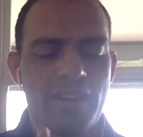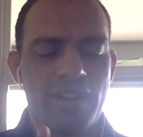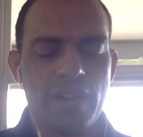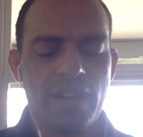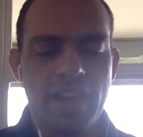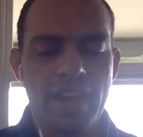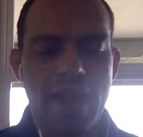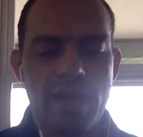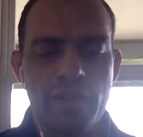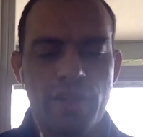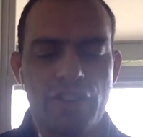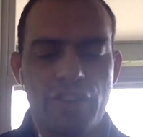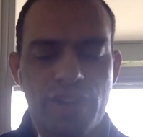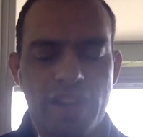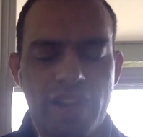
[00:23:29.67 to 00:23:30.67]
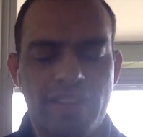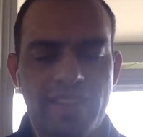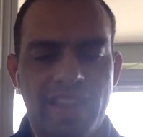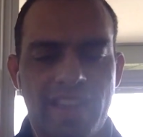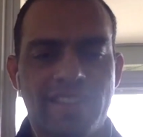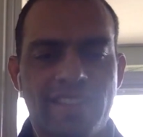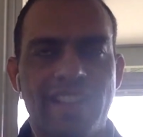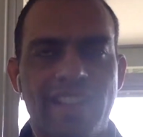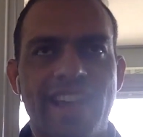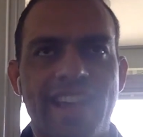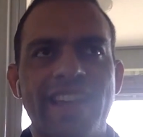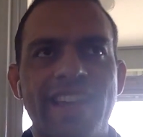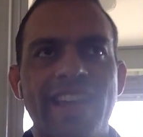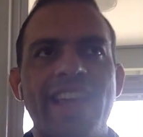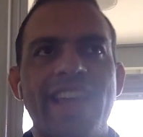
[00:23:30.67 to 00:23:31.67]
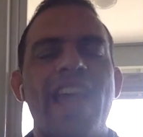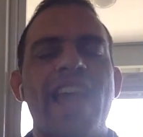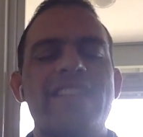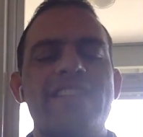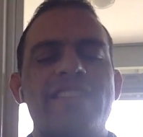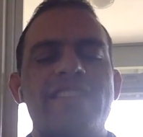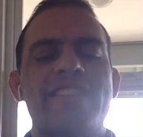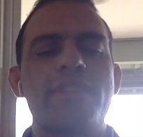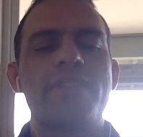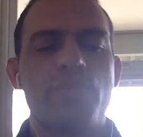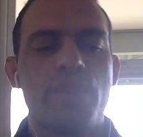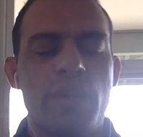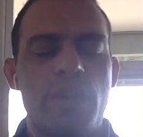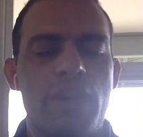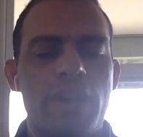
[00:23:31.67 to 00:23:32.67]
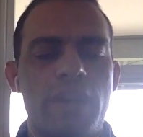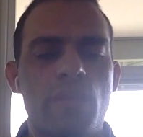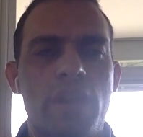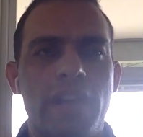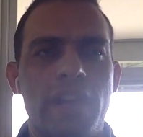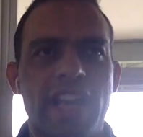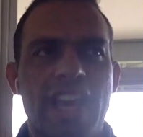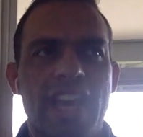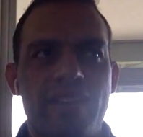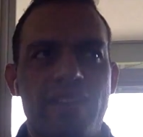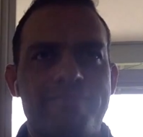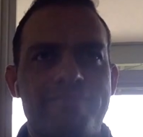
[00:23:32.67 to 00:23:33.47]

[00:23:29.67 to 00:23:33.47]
name, their address, and things like that. And sometimes when you want to get,